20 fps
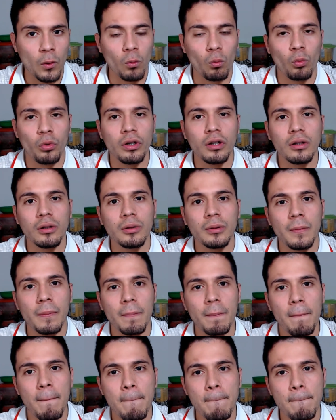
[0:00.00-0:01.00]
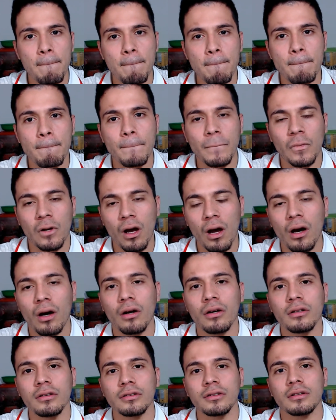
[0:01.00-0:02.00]
will
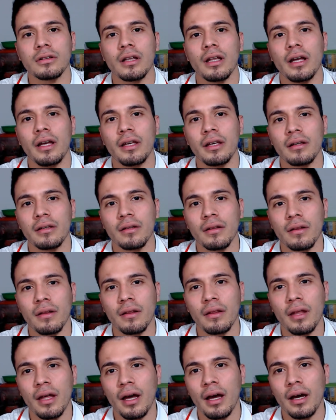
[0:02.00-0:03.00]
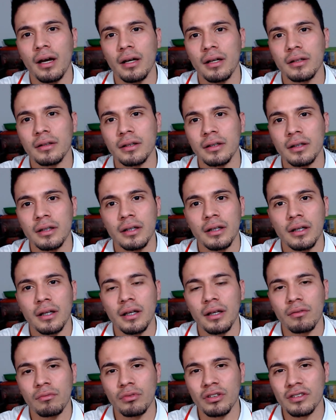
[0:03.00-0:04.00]
cause like that
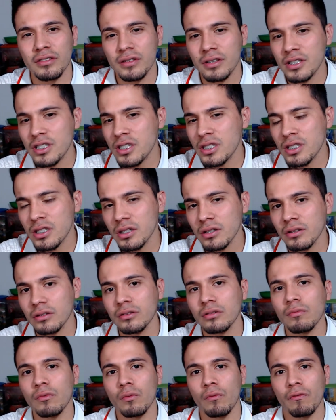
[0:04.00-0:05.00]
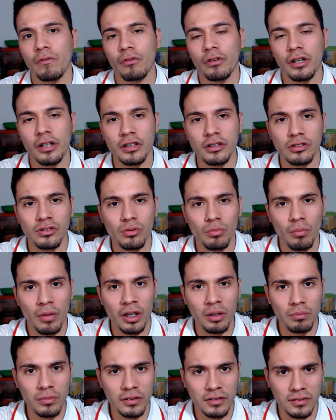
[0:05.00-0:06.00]
restriction for us to
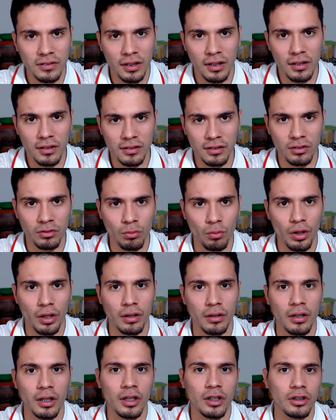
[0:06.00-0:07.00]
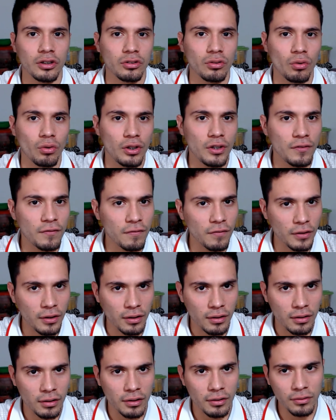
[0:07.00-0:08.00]
make mistakes as well. So
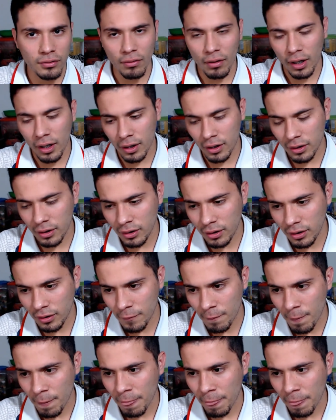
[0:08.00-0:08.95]
I